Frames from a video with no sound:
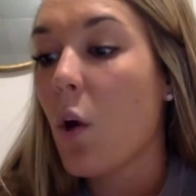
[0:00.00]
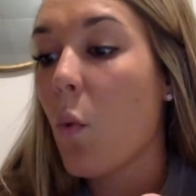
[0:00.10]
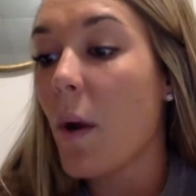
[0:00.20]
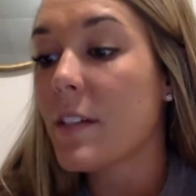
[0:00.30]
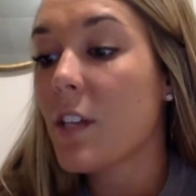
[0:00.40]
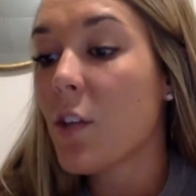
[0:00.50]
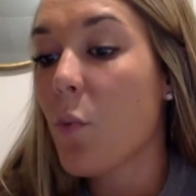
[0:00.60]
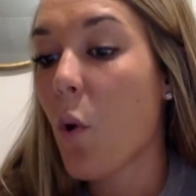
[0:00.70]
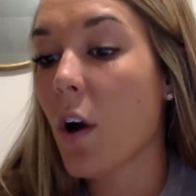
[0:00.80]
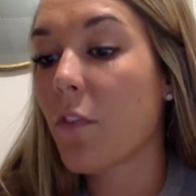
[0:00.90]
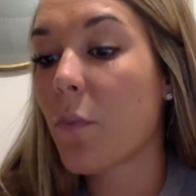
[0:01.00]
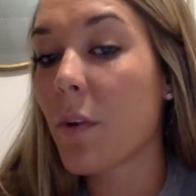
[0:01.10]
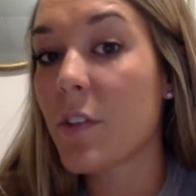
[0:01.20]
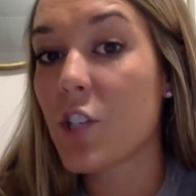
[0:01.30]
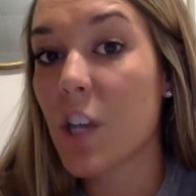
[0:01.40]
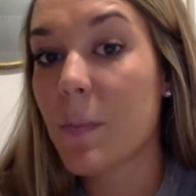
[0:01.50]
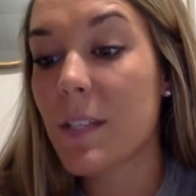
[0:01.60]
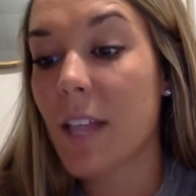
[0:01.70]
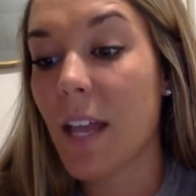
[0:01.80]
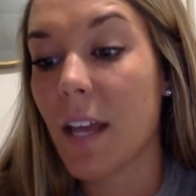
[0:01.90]
went to the wharf where the ships
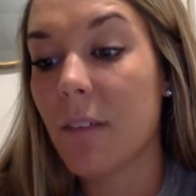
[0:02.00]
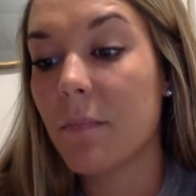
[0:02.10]
laid.